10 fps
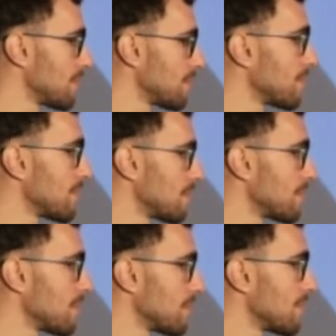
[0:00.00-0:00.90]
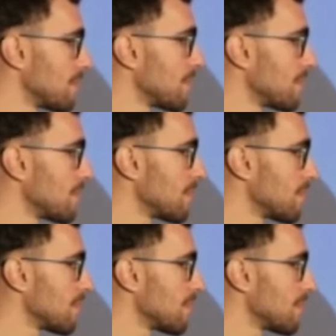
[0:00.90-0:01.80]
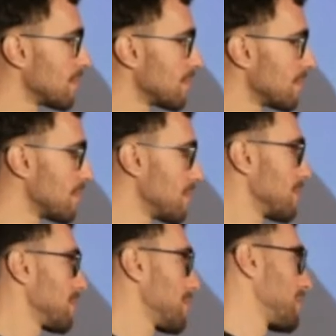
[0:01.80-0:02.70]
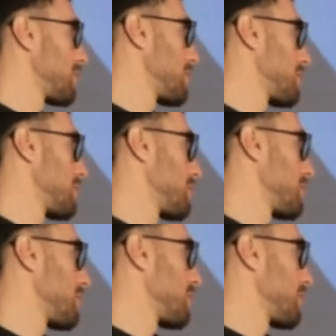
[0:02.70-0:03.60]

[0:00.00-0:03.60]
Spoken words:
This person isn't speaking.